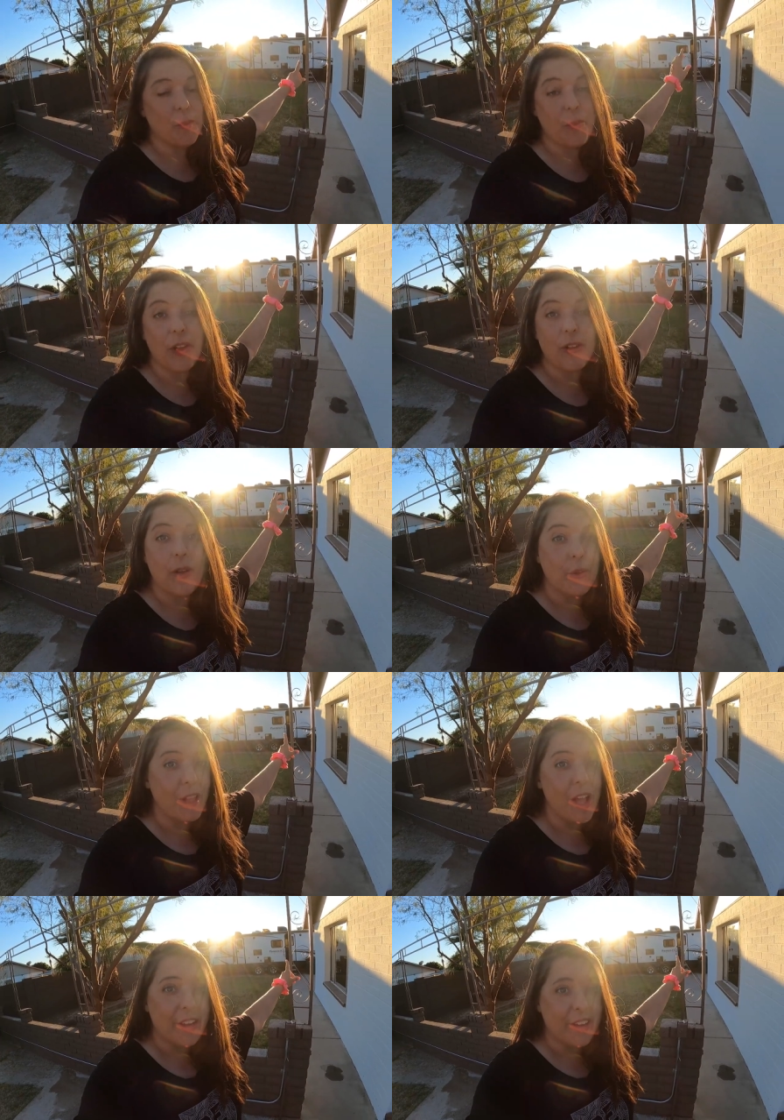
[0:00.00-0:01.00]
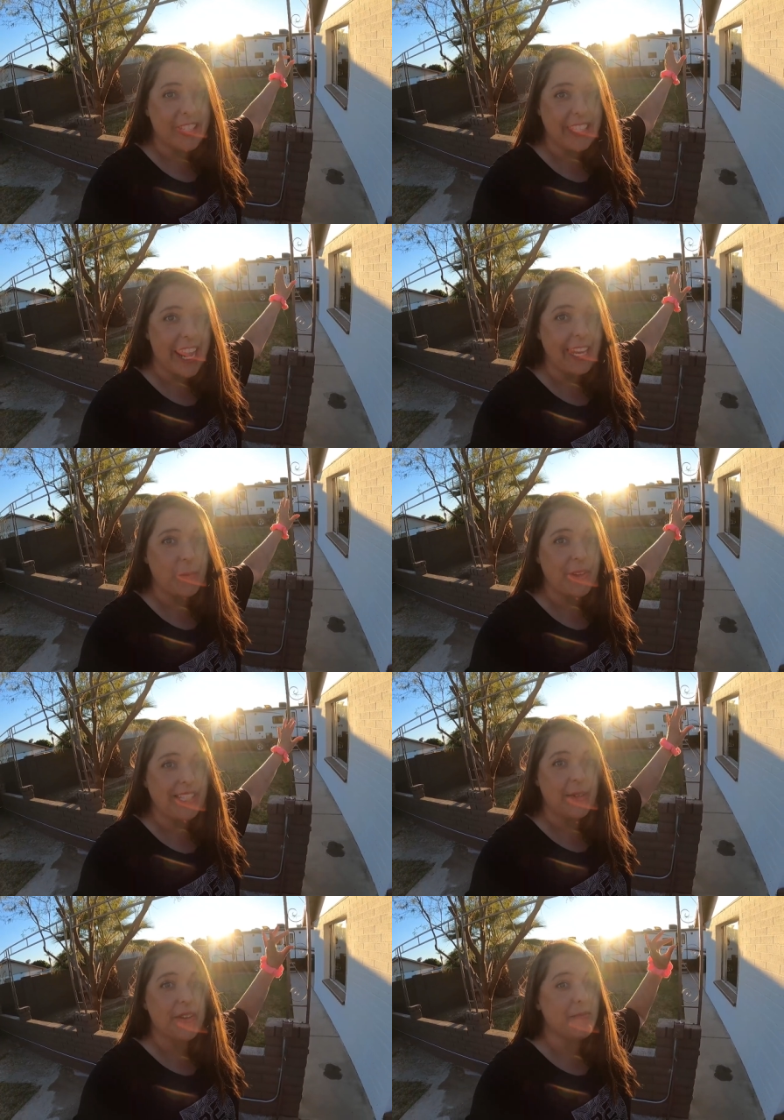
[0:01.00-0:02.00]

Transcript: But we are no longer staying in Wendy.